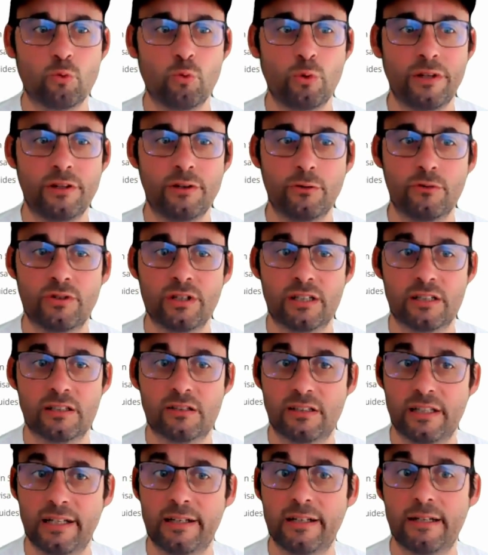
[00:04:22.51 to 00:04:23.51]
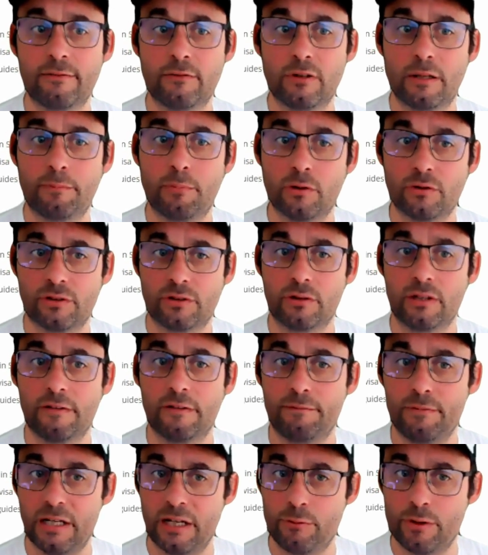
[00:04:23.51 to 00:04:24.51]
with using state-level apostille
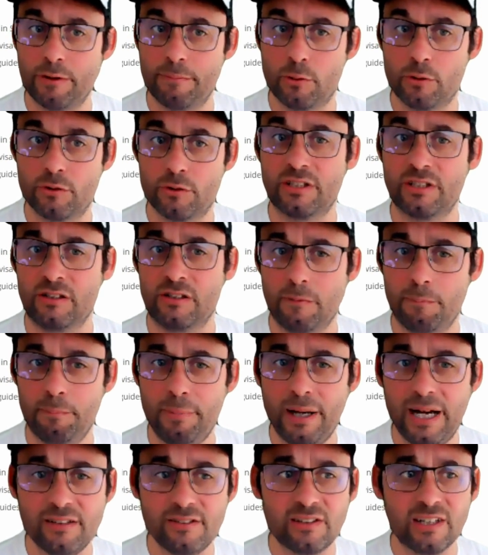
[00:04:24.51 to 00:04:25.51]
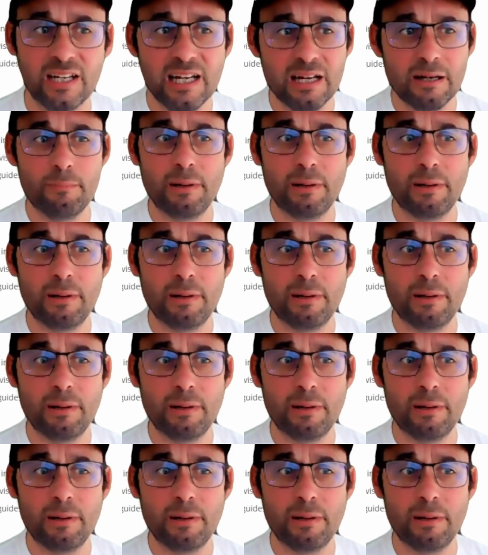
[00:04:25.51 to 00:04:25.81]
FBI reports in the past,